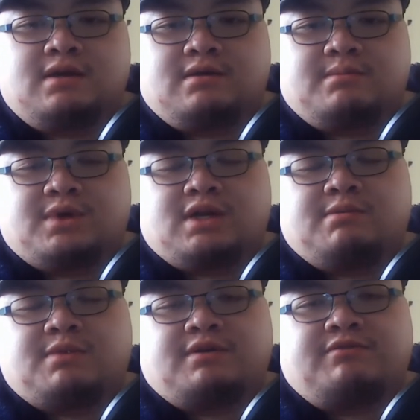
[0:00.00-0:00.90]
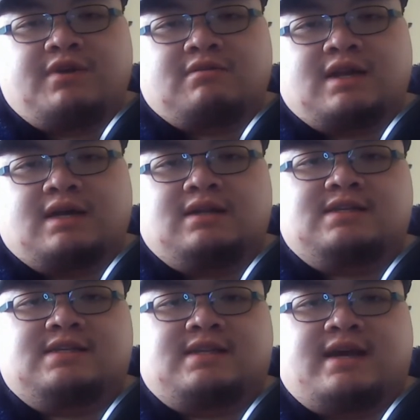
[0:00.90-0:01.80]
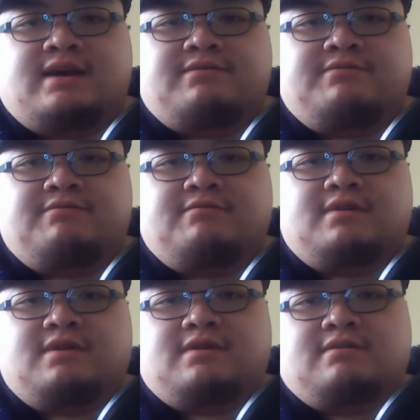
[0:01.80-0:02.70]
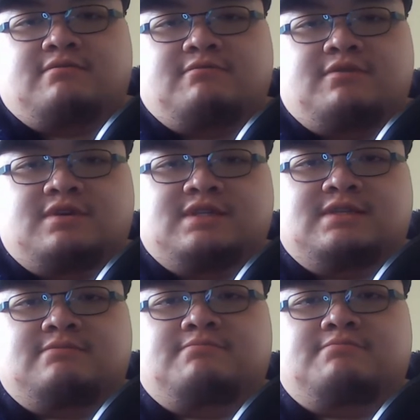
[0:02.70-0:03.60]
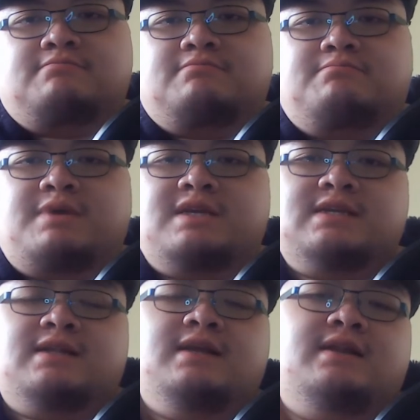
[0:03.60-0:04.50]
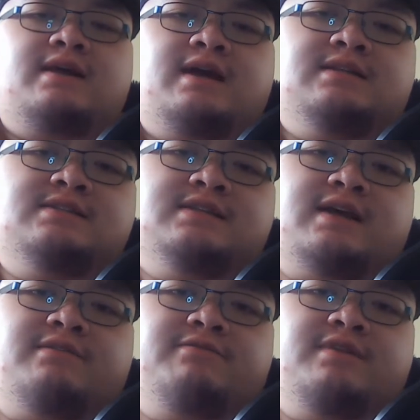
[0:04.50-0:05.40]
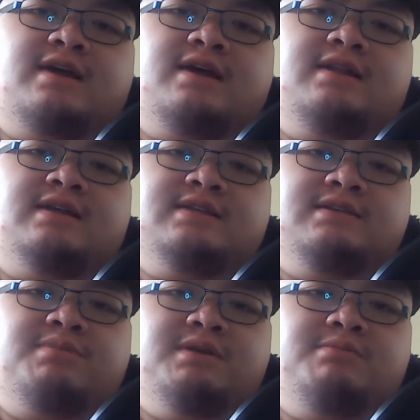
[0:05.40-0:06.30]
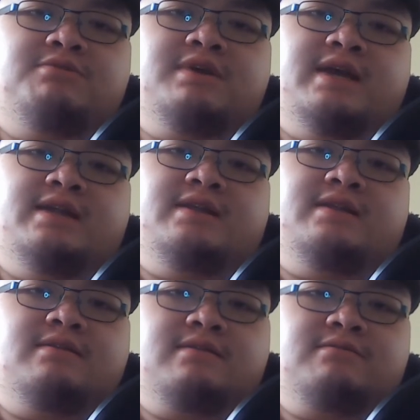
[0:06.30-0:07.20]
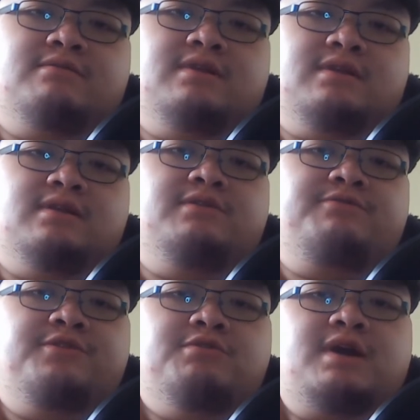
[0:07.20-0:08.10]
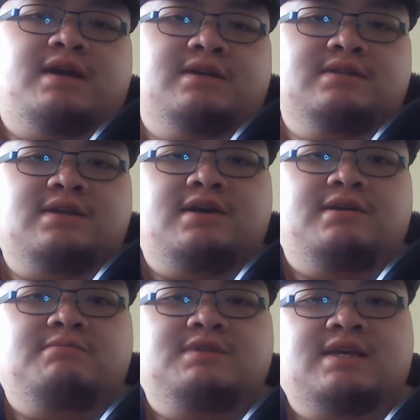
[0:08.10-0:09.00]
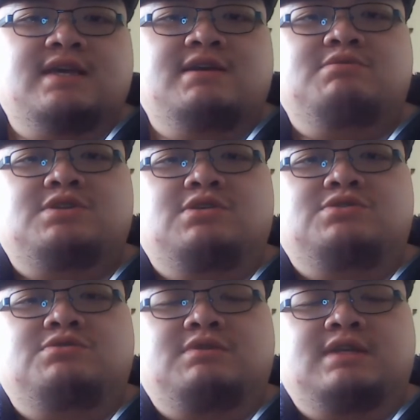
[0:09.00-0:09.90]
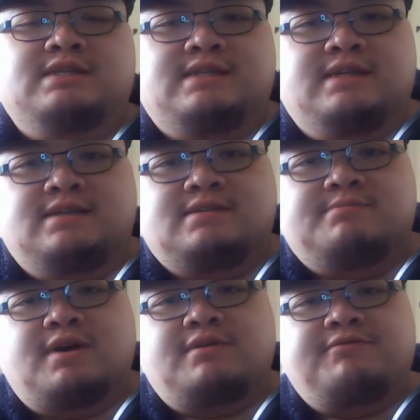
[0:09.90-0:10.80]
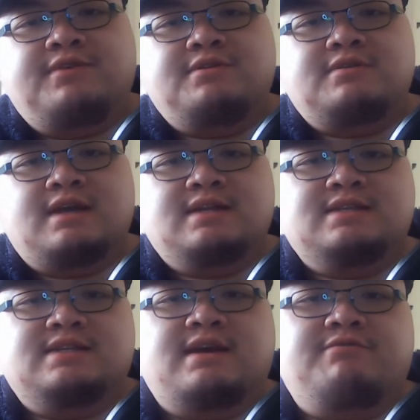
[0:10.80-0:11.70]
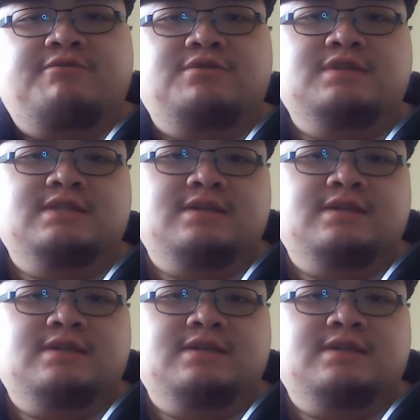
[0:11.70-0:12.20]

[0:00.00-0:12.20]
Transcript: but I felt that the staff was basically, they had staff there letting people in a few at a time to keep social distance, but I feel that the staff was